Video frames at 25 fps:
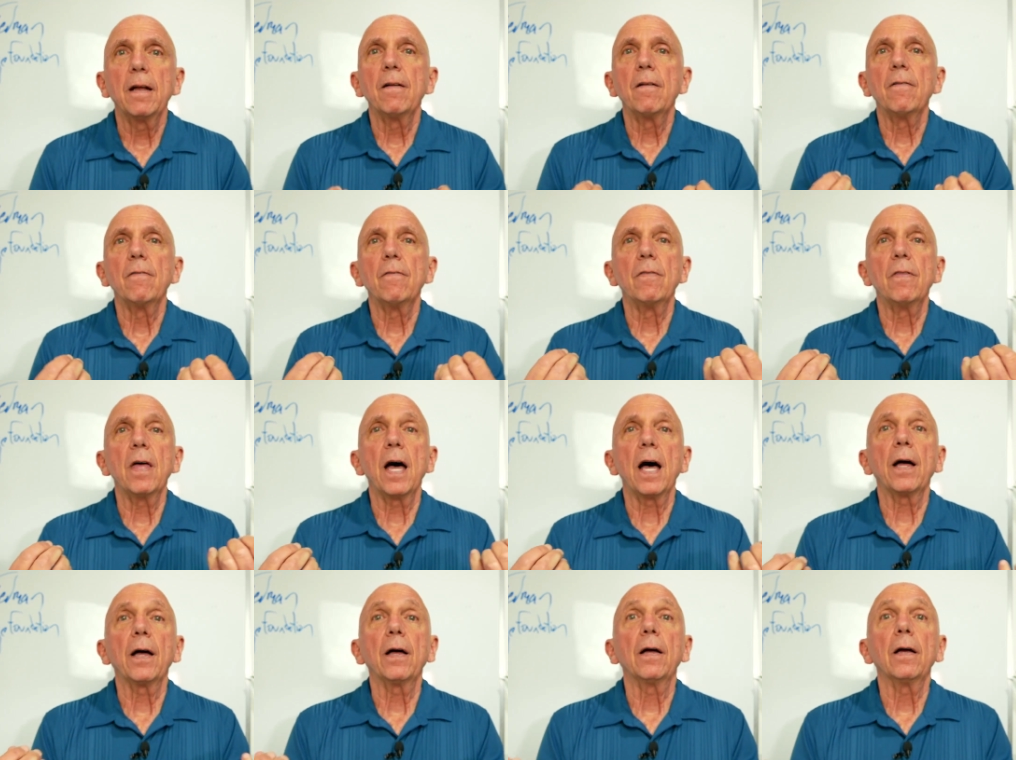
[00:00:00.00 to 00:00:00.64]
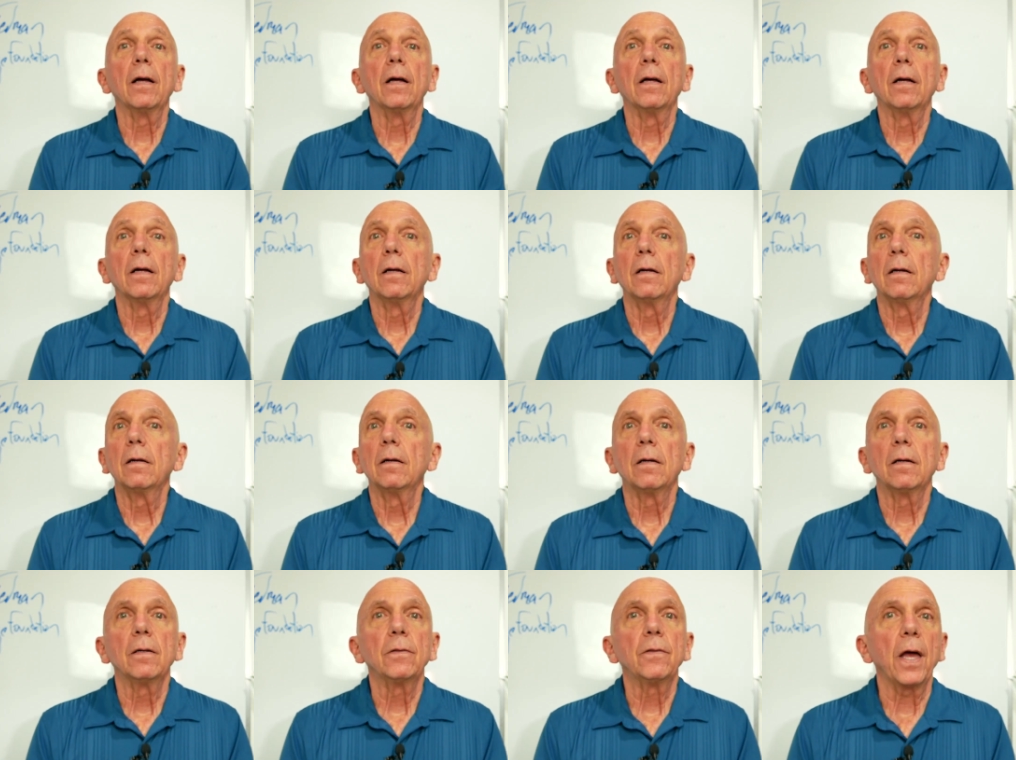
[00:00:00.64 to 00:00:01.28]
that
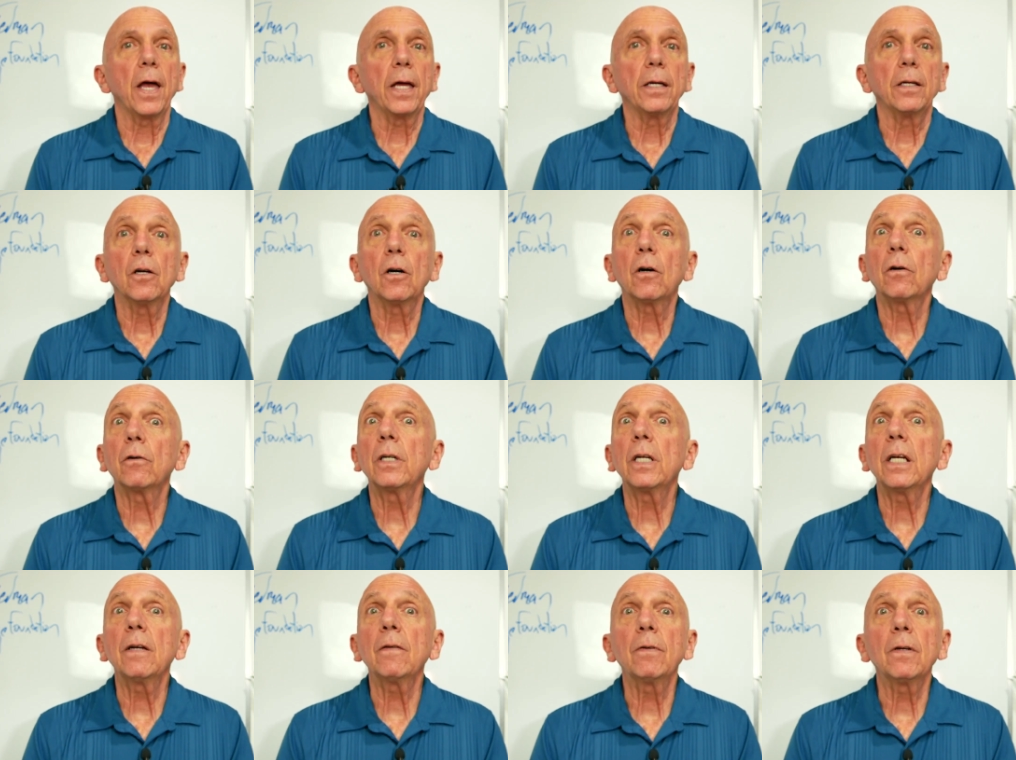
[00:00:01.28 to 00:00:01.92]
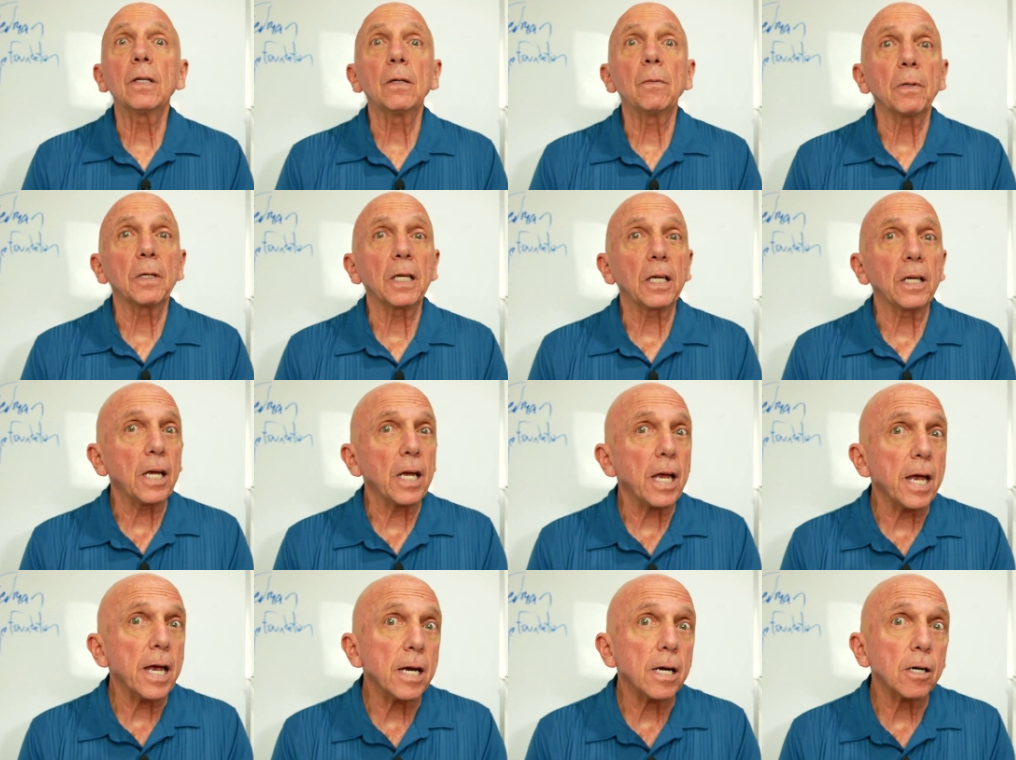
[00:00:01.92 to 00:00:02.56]
they don't even
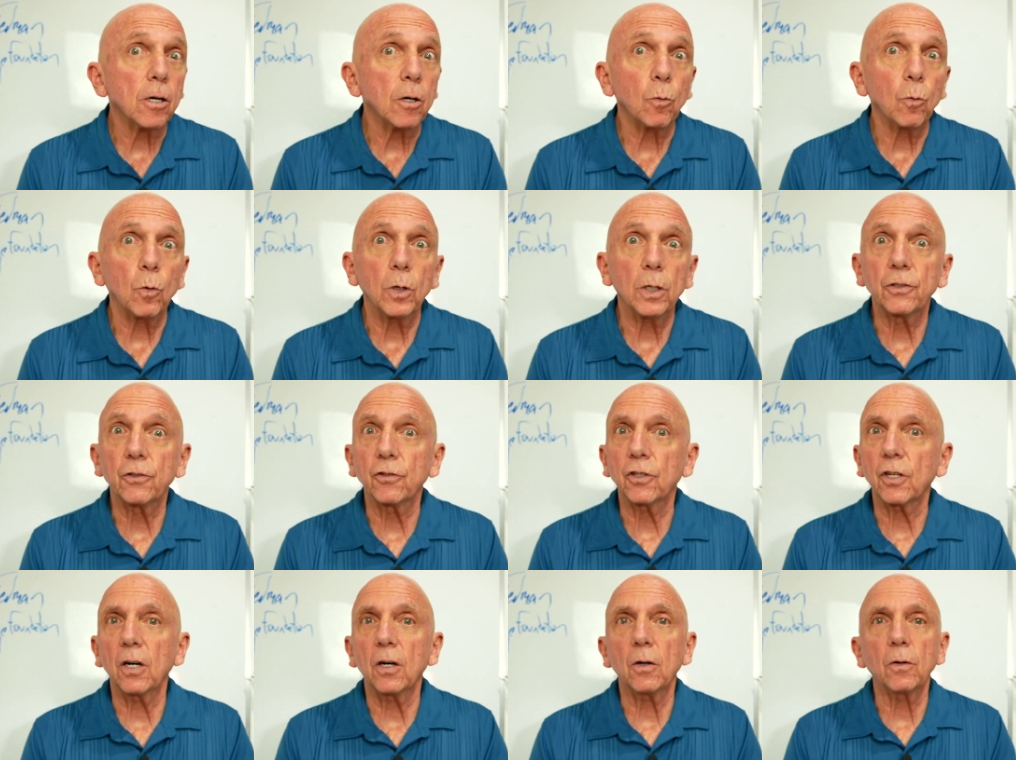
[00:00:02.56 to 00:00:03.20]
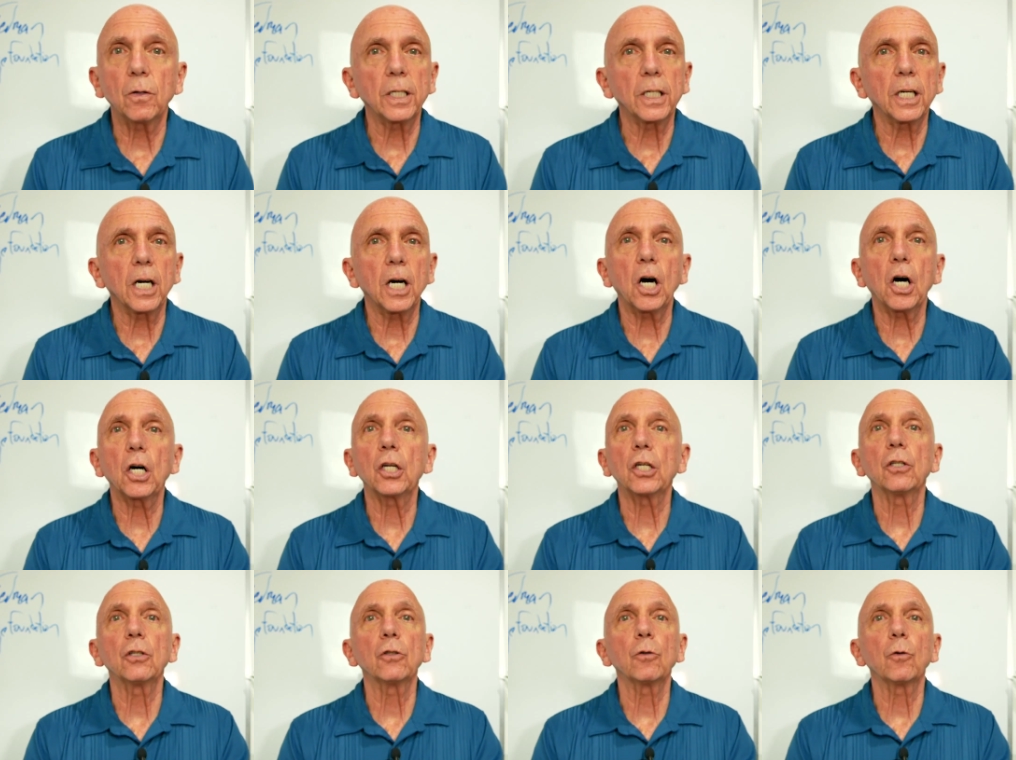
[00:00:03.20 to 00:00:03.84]
care what's going on
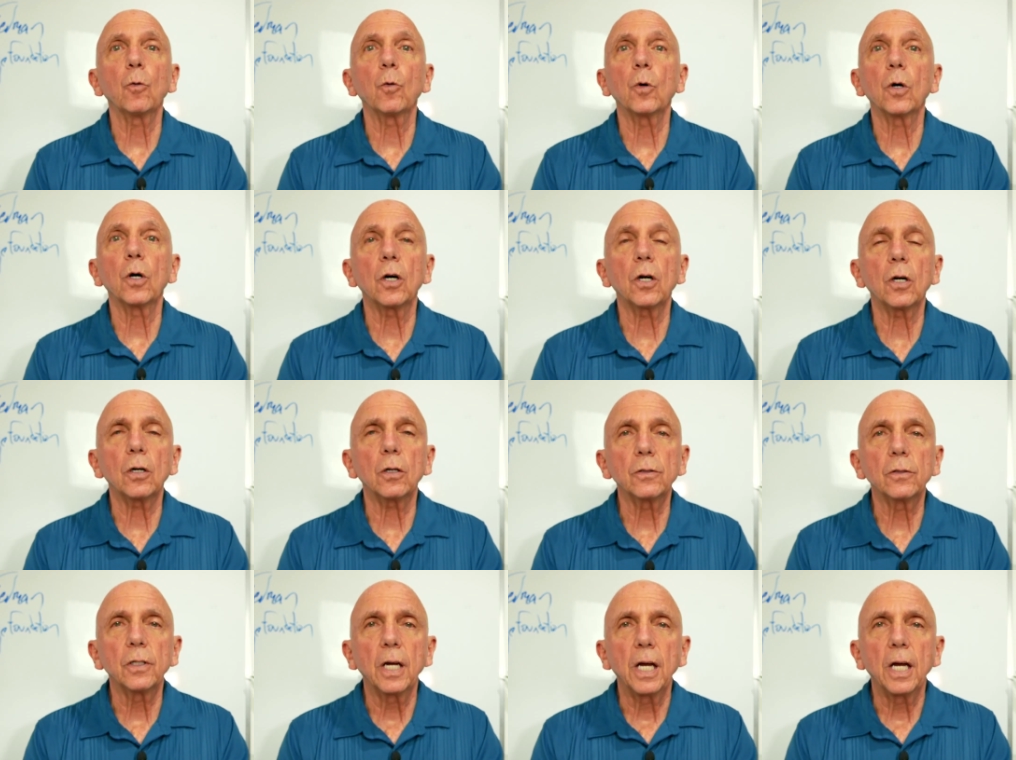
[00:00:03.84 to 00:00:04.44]
in the world.